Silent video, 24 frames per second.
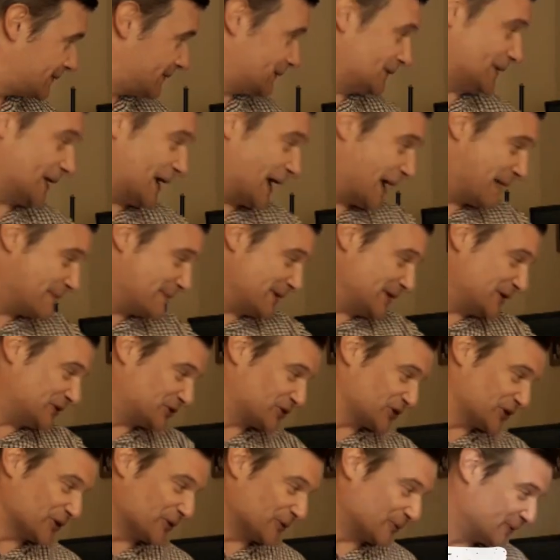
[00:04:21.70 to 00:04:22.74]
Yeah, me
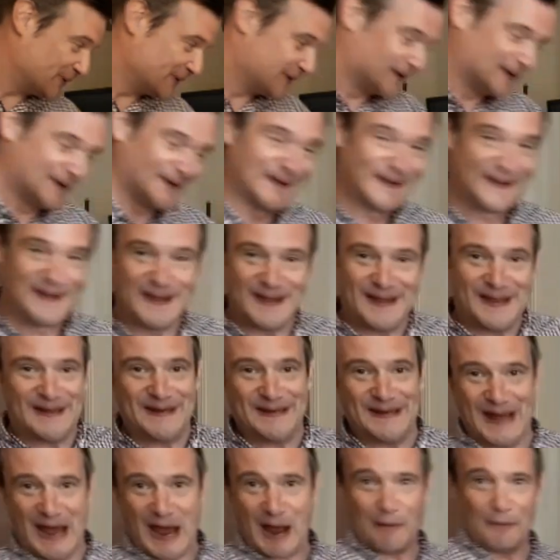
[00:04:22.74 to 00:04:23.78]
too.
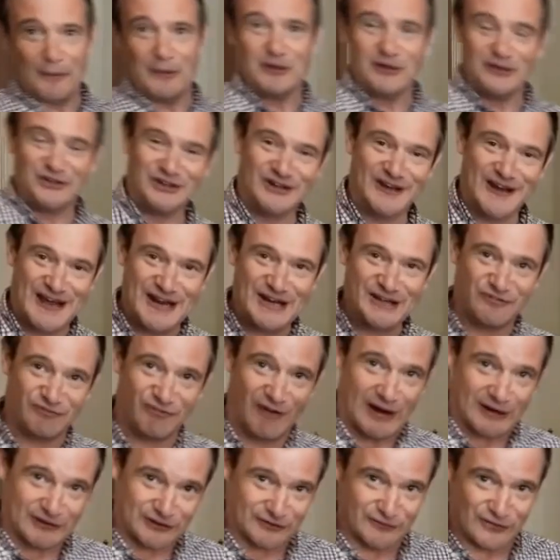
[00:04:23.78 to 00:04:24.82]
Now, today's
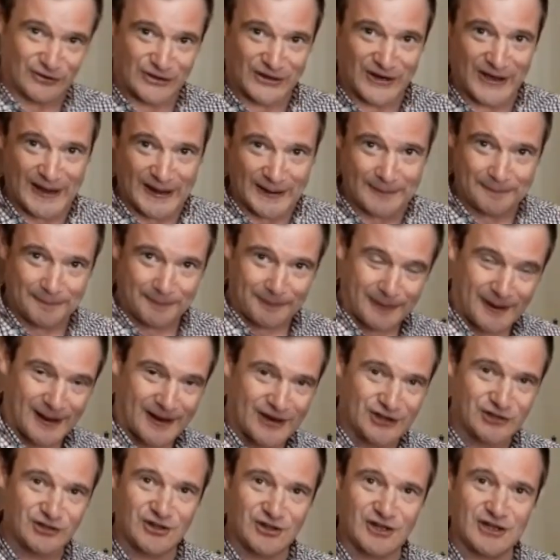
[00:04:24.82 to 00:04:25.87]
fact of the day
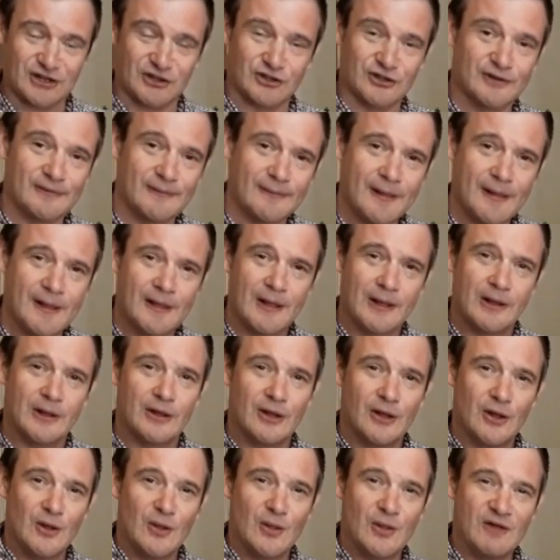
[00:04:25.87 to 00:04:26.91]
is this.
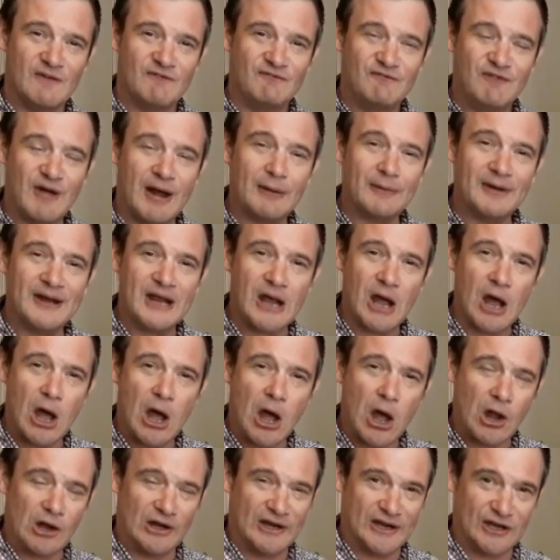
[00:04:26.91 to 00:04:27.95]
The very
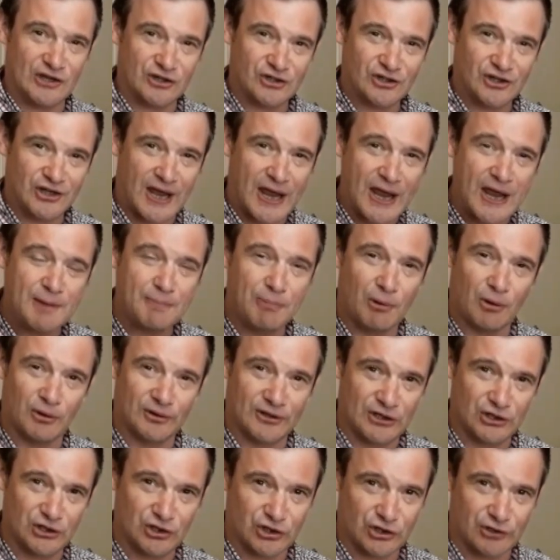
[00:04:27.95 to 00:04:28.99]
earliest keyboard
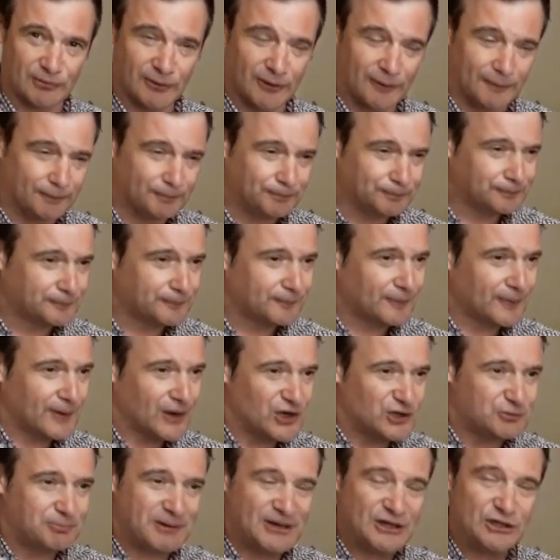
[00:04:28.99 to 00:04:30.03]
instrument
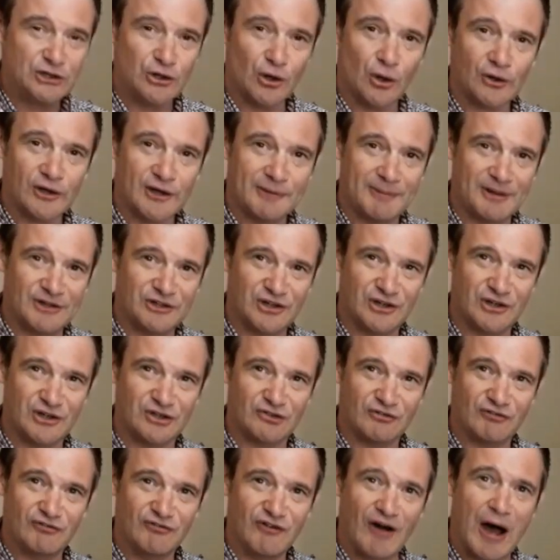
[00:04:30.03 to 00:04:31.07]
has been documented
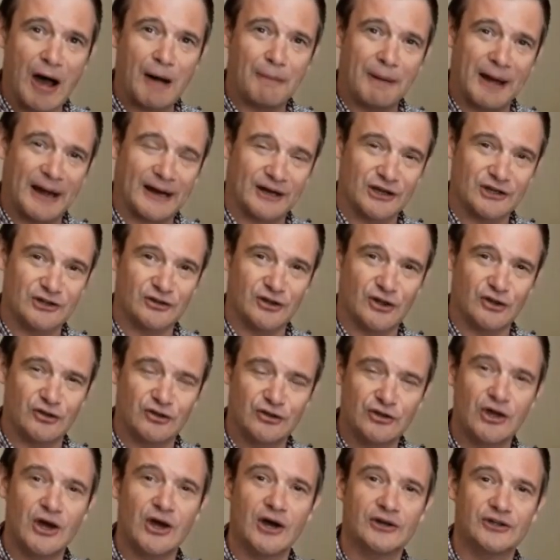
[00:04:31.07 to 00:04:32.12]
as far back as the
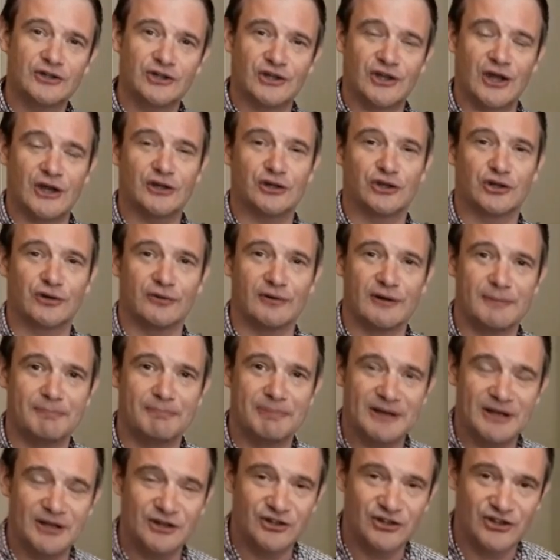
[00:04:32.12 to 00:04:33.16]
3rd century
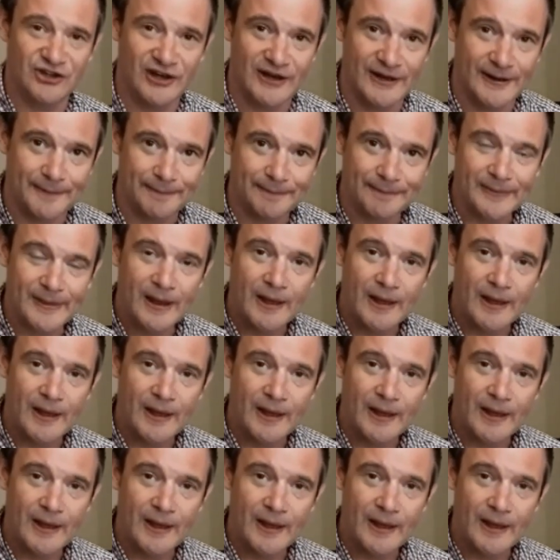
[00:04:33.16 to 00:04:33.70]
BC.